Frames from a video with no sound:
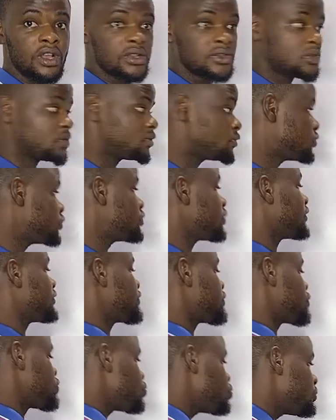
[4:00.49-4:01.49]
So root
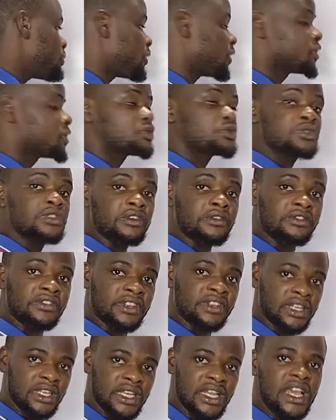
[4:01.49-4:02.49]
of 2 plus root of
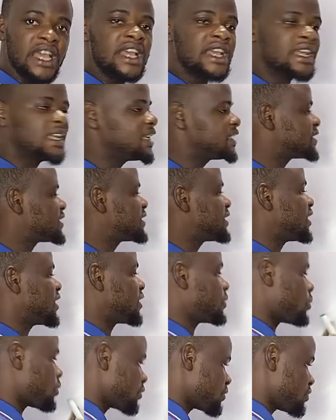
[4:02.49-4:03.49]
3 is still
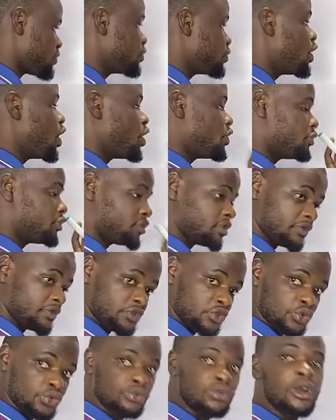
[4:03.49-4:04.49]
equal to root of
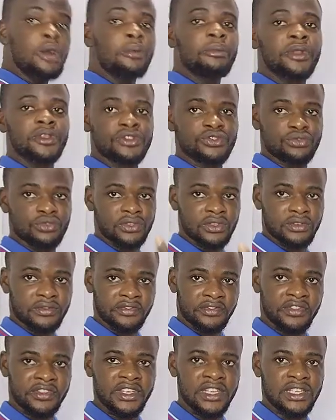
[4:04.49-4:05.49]
2 plus root of
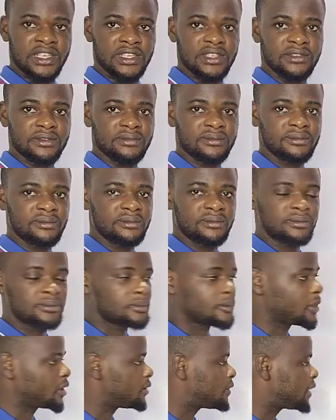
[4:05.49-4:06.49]
3.
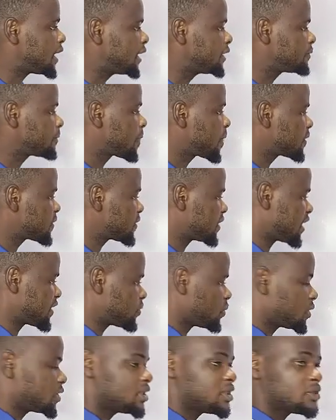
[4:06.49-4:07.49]
Alright? So that's
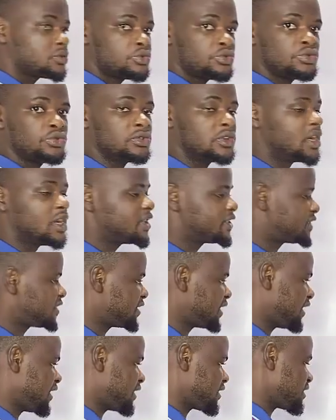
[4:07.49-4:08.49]
what the rule
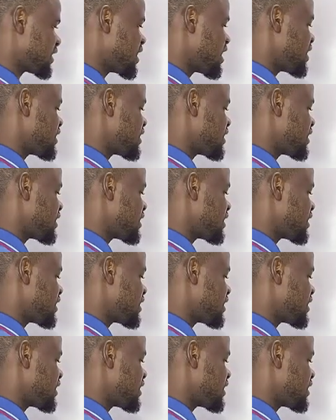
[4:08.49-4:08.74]
states.